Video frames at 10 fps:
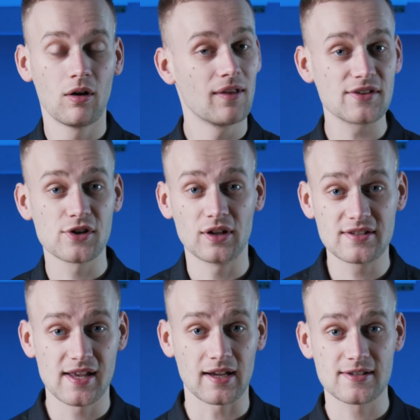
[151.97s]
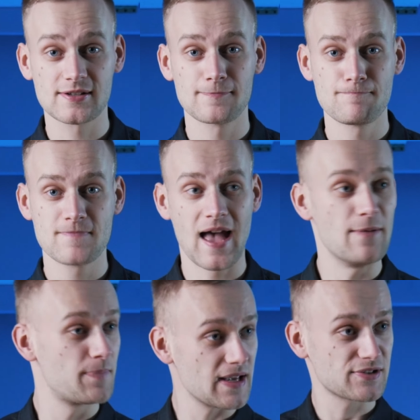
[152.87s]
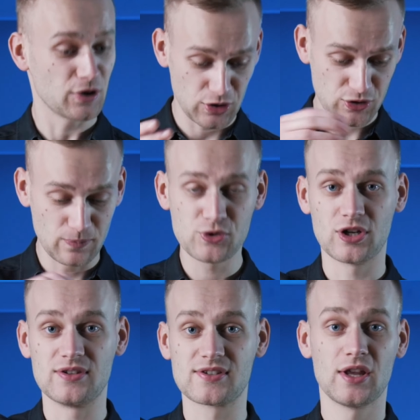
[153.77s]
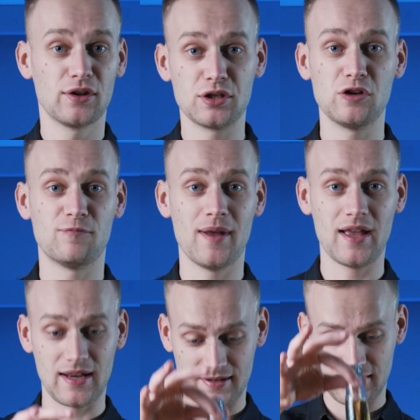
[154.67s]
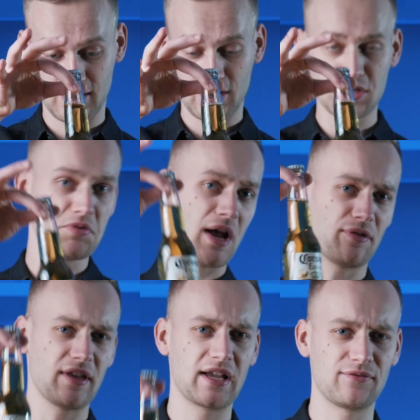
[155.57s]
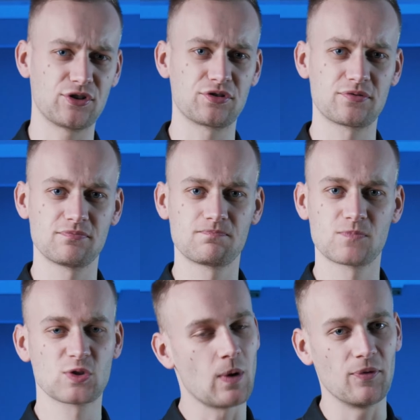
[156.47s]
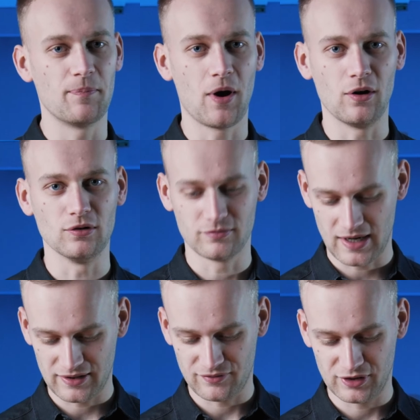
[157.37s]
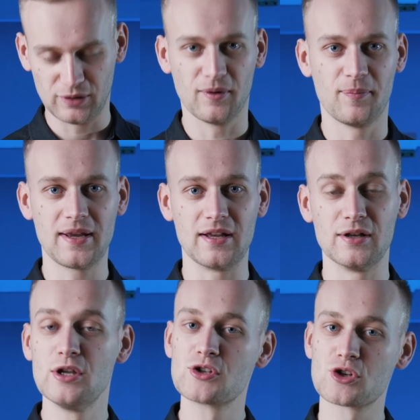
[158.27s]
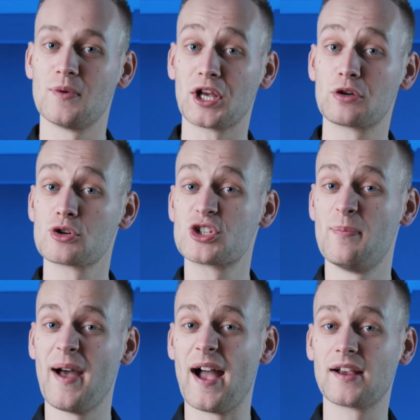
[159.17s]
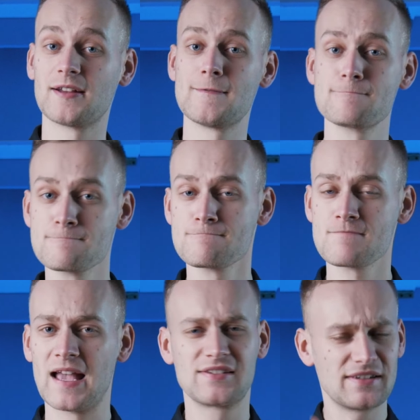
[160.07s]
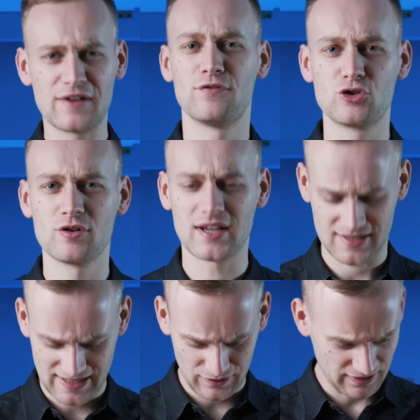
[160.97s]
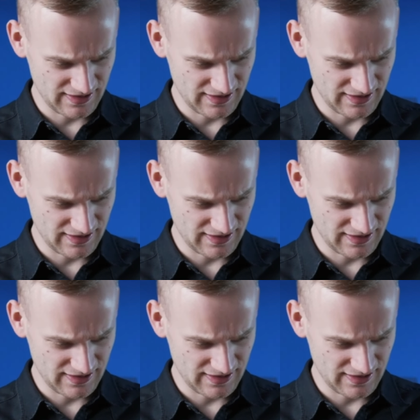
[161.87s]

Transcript: That's all it takes. And based on assumptions that you've made, you now think I've just swapped the bottle rather than filling up the beer. So when I crush the bag, it's a different trick. It's now the